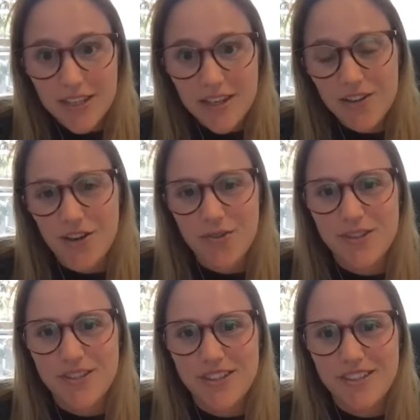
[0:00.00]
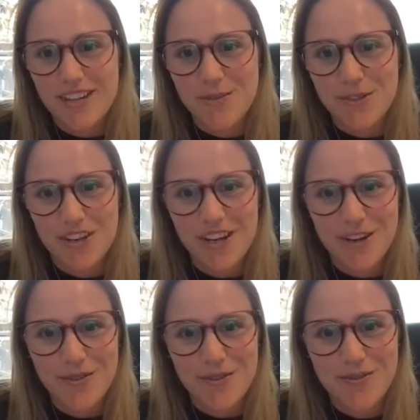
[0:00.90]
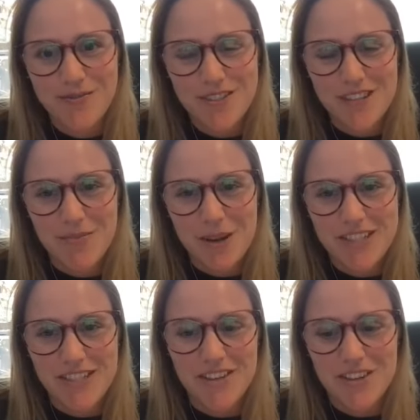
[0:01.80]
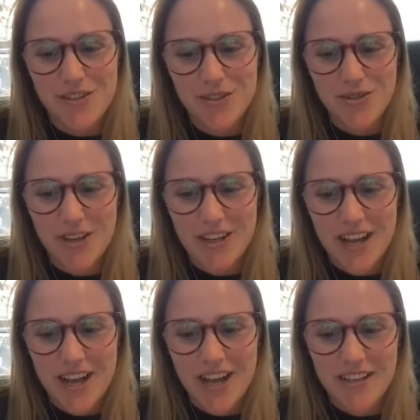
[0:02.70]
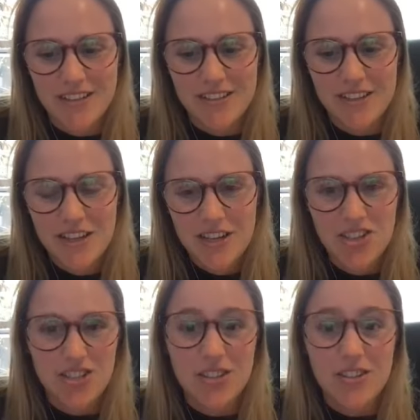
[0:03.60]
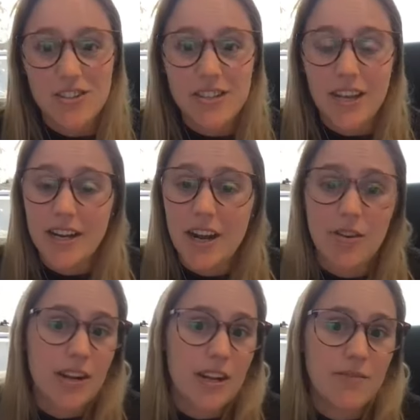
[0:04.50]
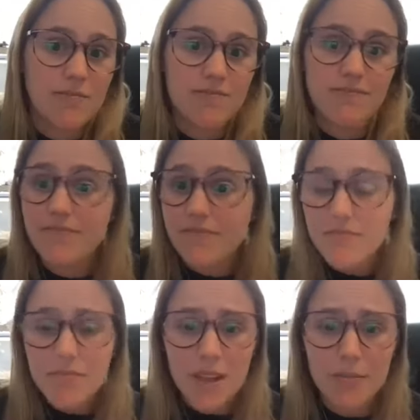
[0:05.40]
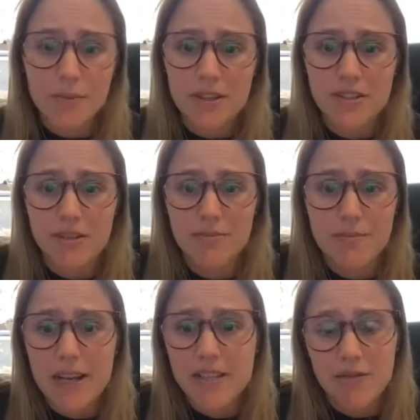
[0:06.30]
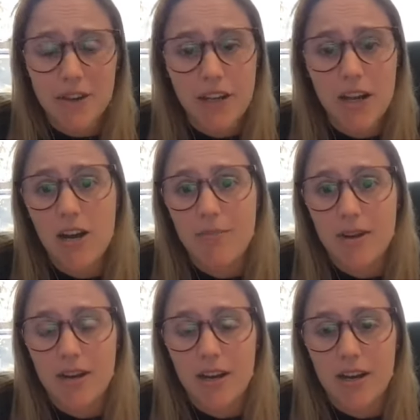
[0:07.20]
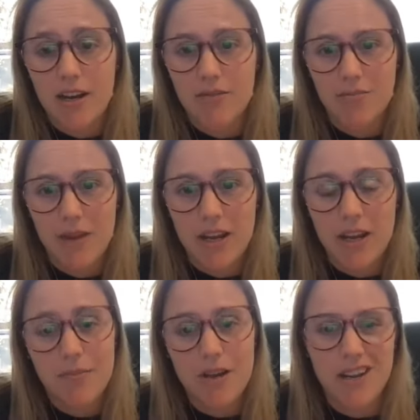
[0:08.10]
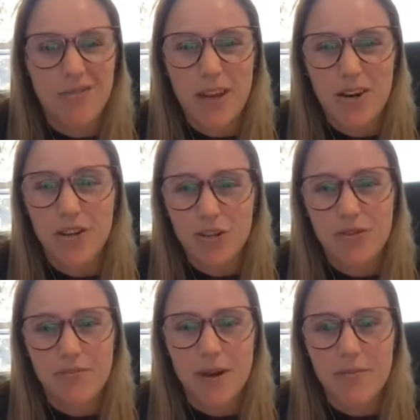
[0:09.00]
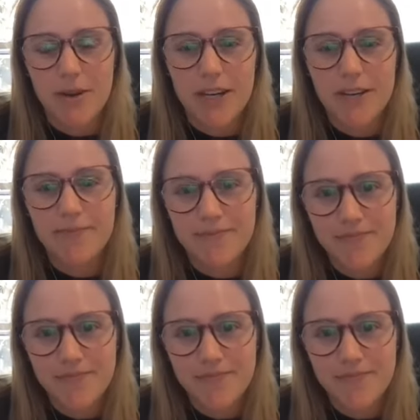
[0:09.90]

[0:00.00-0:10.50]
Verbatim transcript: I thought it was the time to kind of sink my teeth into it and just understand how can I build some passive income and, and make kind of better use of my money.